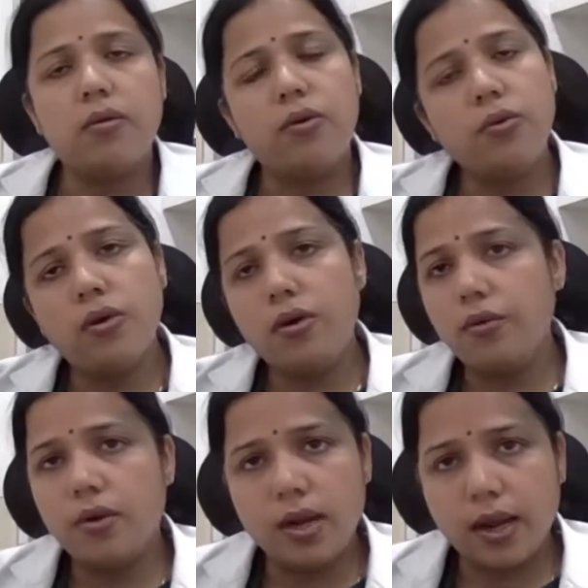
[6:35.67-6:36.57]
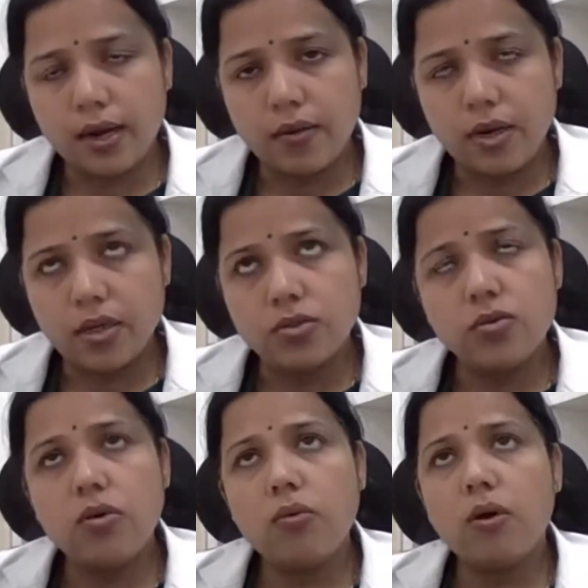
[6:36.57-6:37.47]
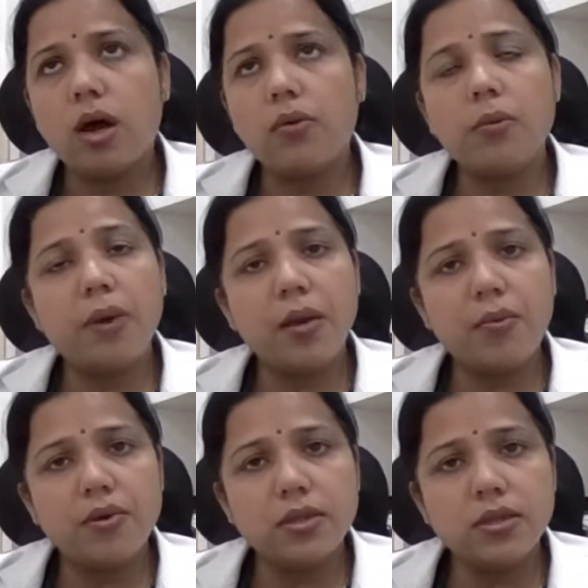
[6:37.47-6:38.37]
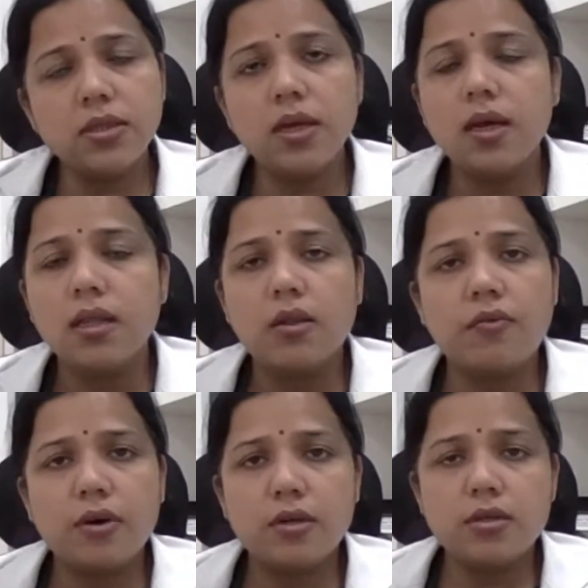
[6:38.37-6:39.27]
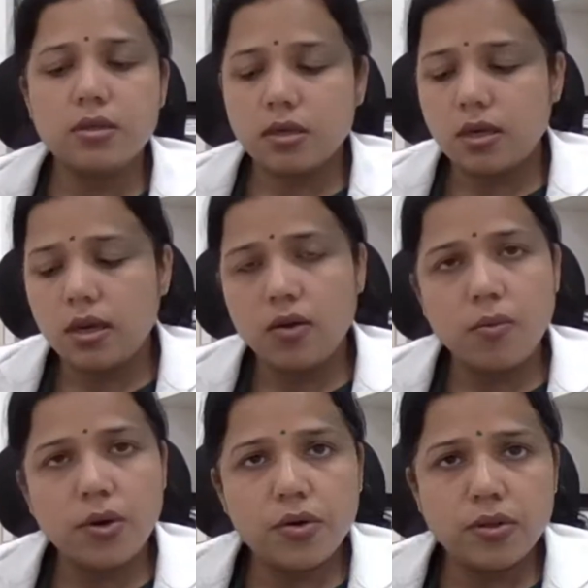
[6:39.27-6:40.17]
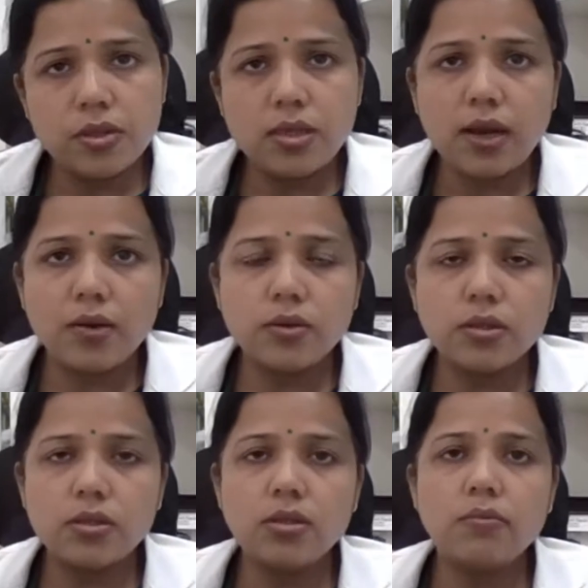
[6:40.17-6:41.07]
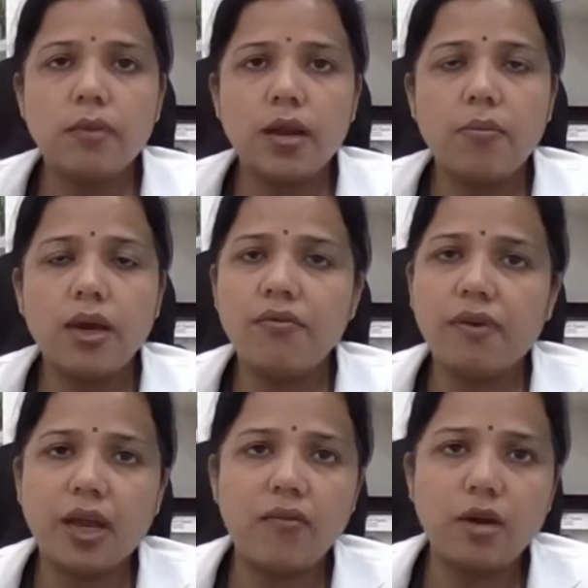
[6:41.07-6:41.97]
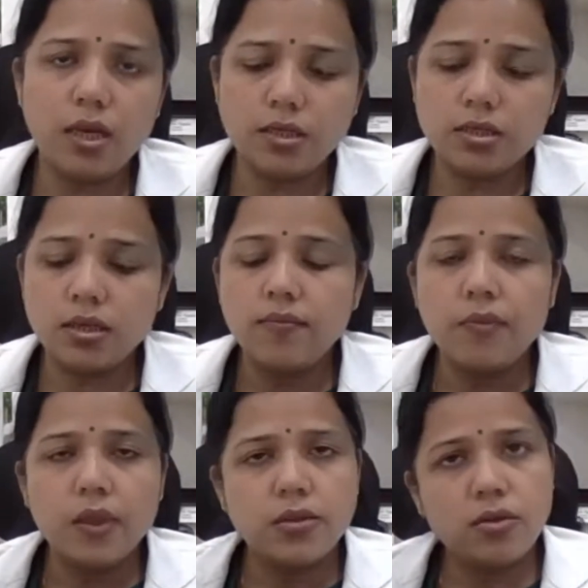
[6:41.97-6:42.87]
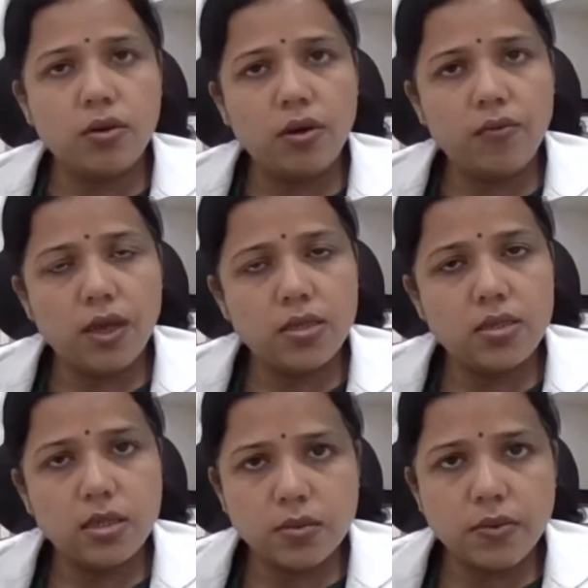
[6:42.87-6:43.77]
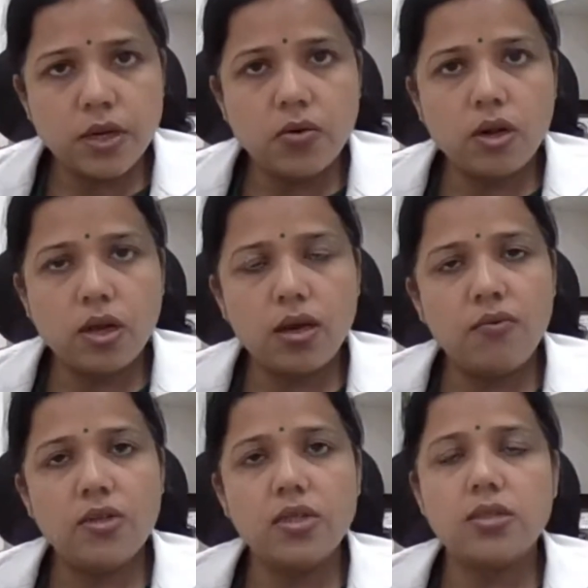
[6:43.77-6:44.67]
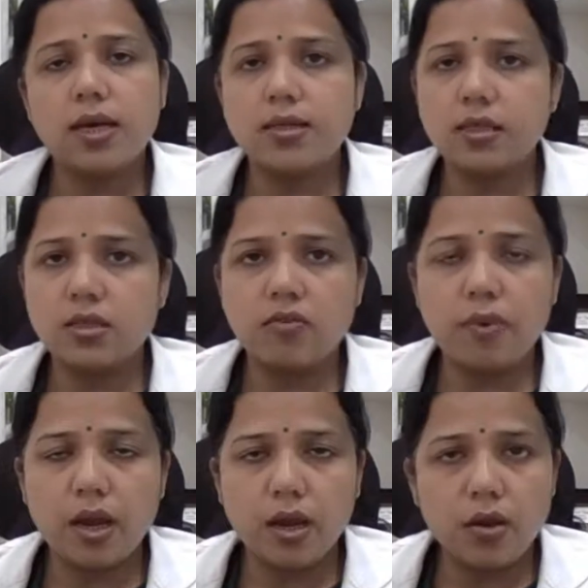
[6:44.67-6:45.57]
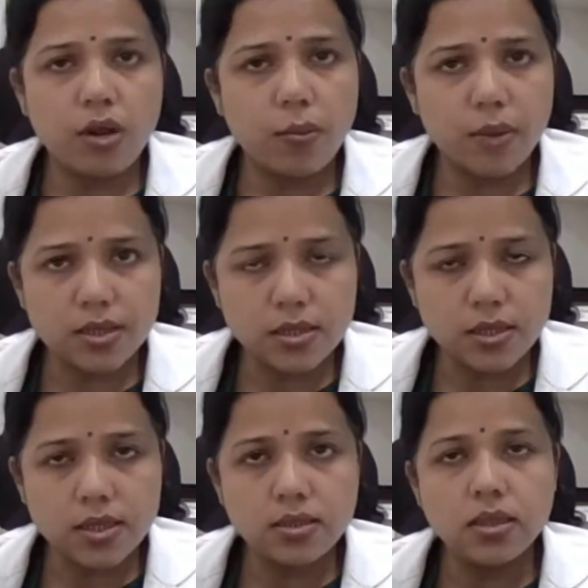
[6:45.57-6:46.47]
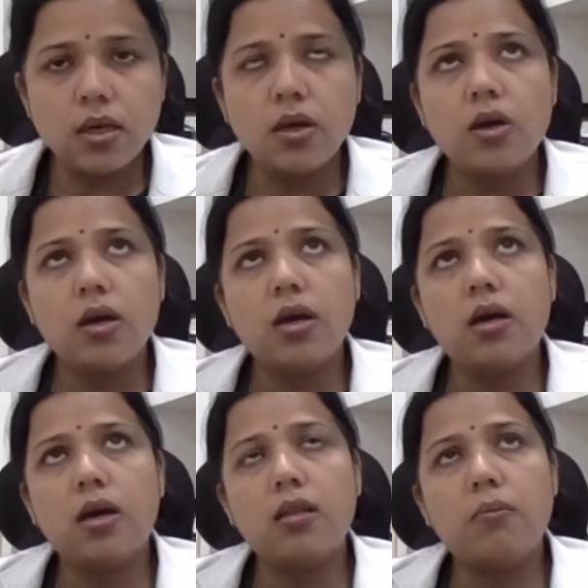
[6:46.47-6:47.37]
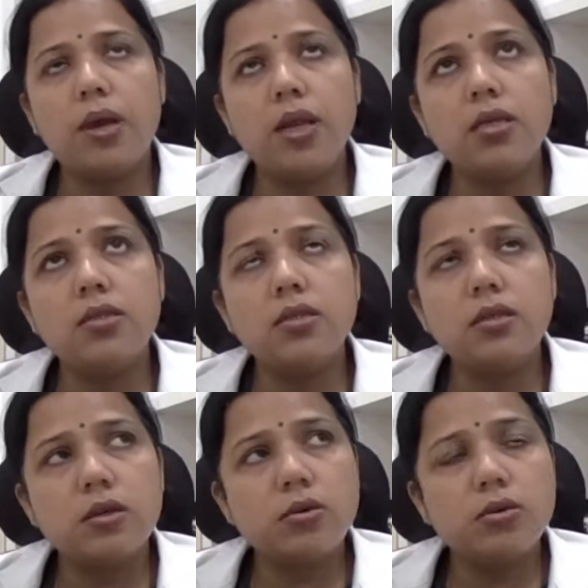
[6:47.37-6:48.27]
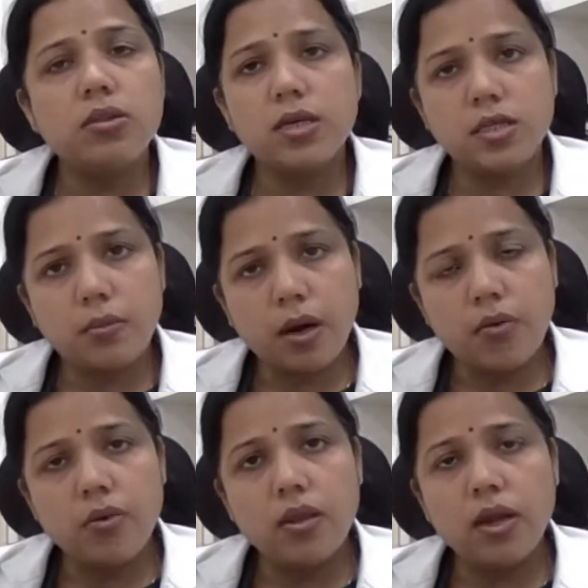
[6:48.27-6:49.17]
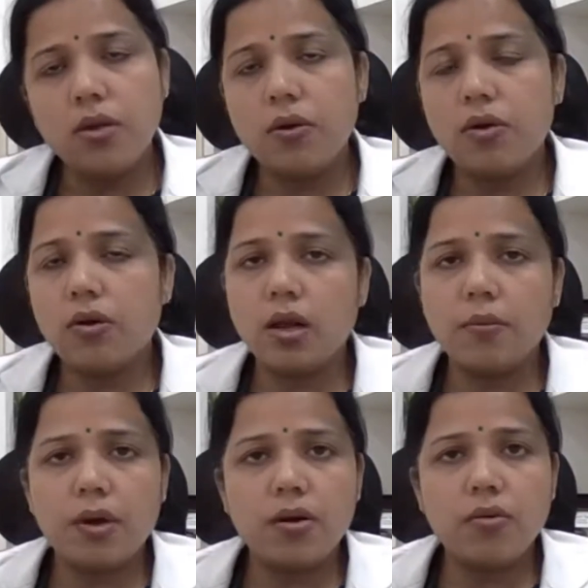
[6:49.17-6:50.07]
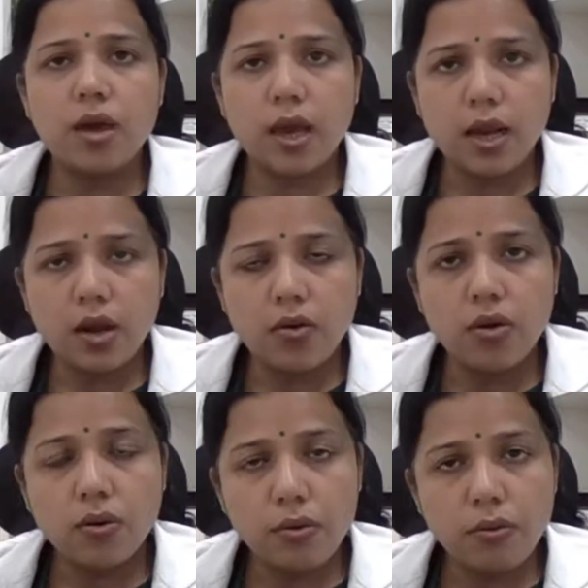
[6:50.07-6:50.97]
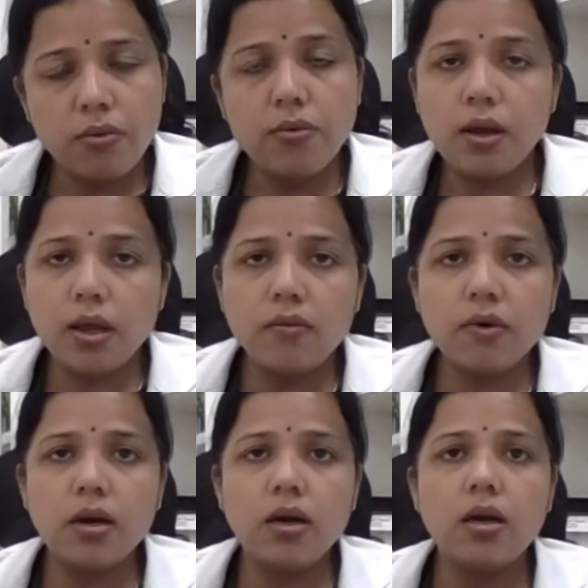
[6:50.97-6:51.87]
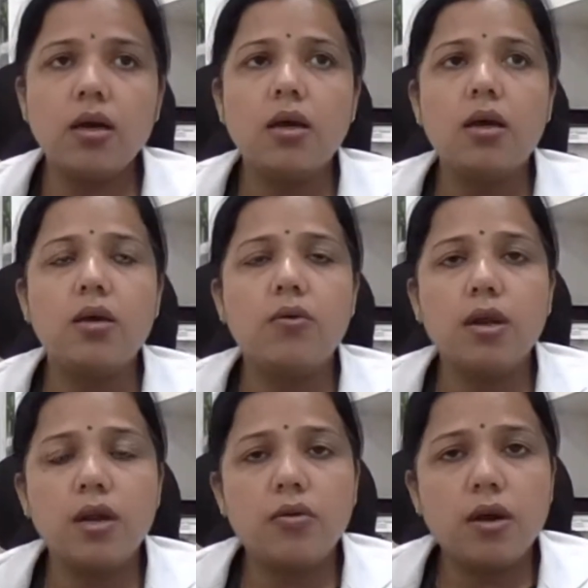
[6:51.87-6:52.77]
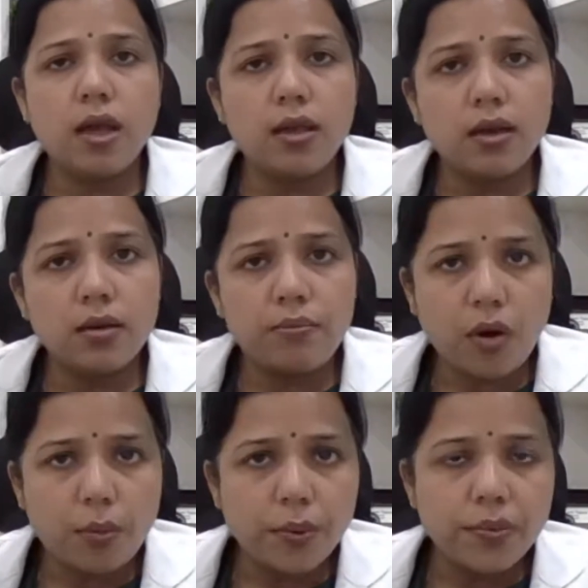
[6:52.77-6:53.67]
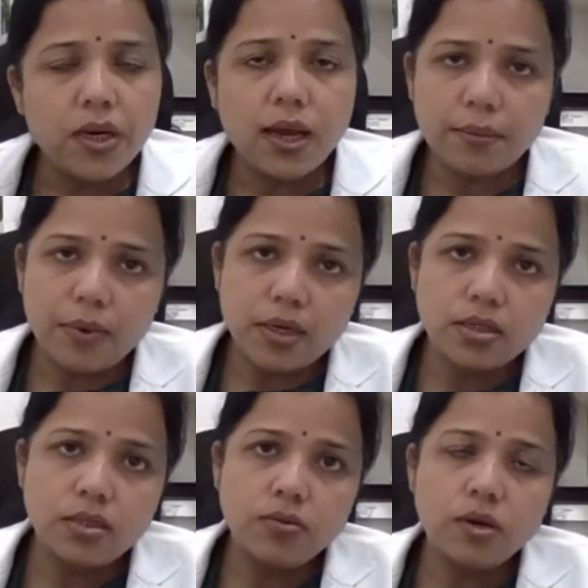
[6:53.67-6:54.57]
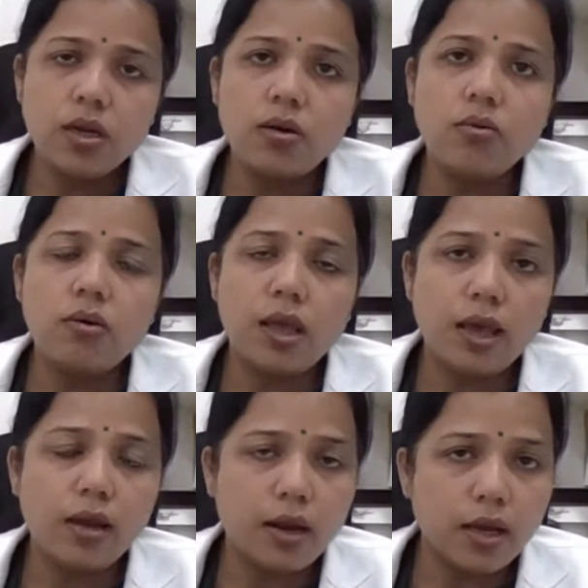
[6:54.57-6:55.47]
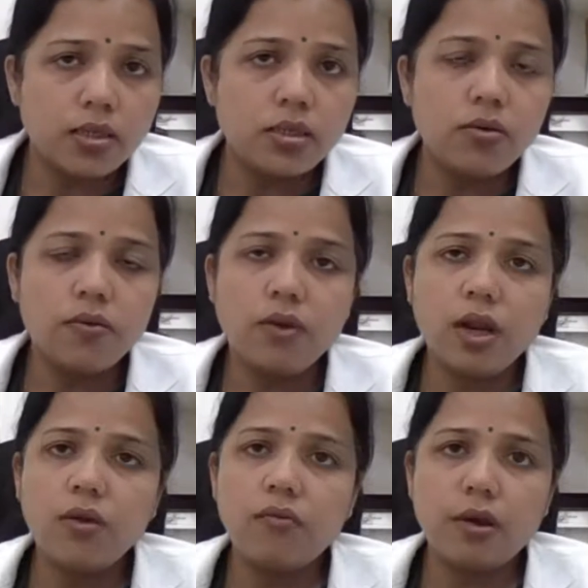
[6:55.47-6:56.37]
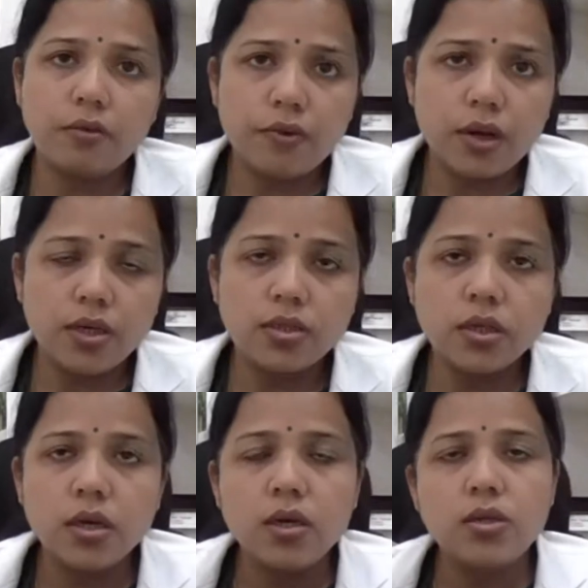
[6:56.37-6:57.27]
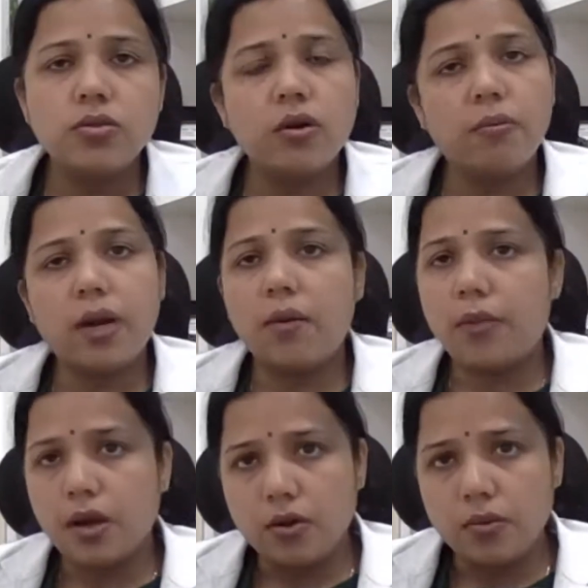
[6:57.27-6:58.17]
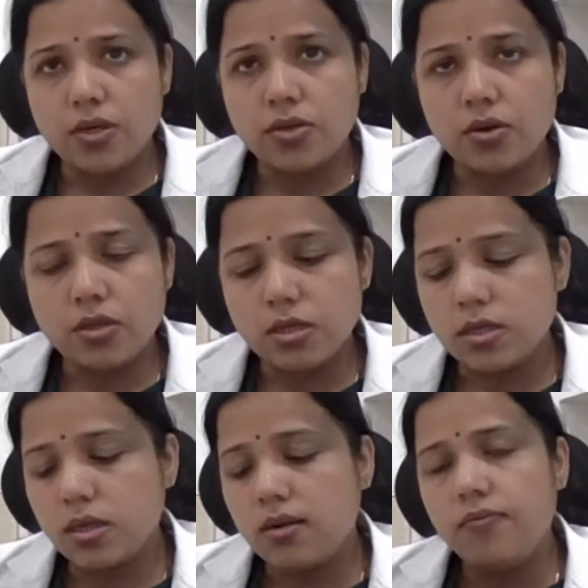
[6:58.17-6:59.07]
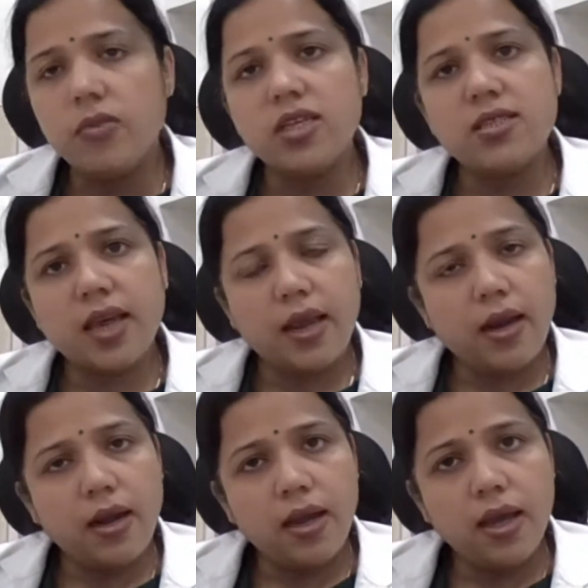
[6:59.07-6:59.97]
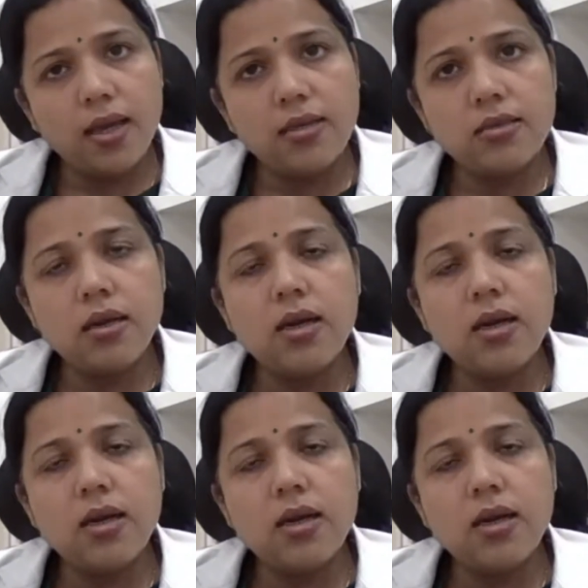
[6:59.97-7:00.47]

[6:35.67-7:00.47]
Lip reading: do your routine activities. So how the pain presents: the first endometriosis diagnosis is made by 5 Ds. So if there is dysmenorrhea, which is excessive pain during menses, the pain is to such amount that you are not able to carry out your routine work. You need to take the pop of the tablets, you need to take rest, you are feeling feverish, so it might be endometriosis. The second D is